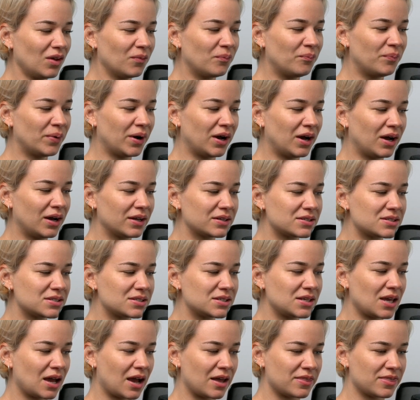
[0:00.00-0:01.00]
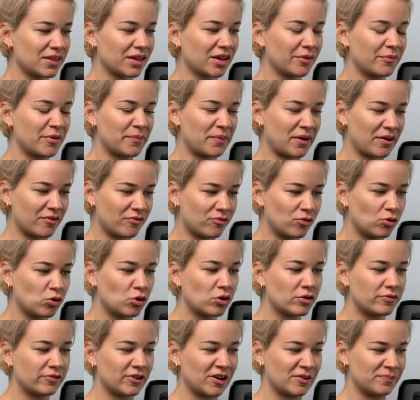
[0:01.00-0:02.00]
But yeah, I think I'm about 4 or
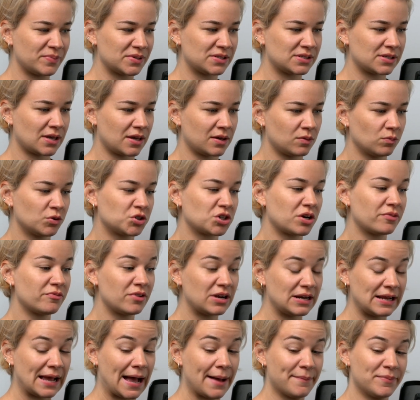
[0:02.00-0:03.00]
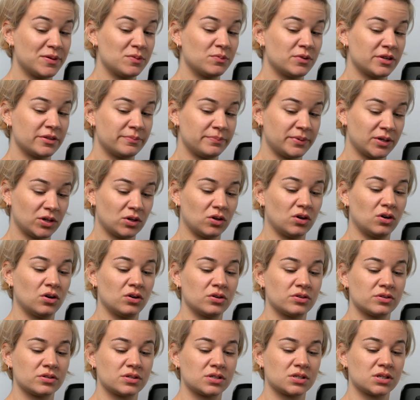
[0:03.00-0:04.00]
5%, which I'm really happy with
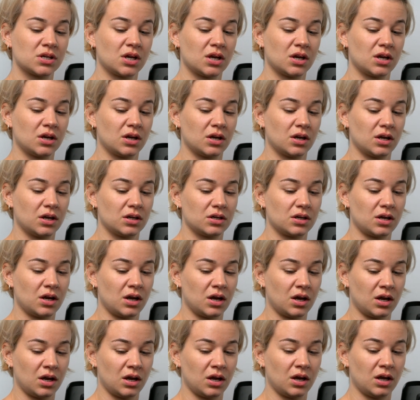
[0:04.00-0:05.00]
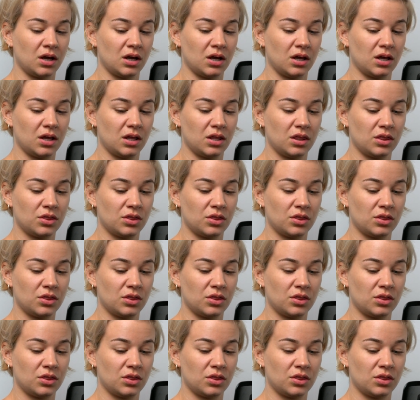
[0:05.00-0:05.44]
because the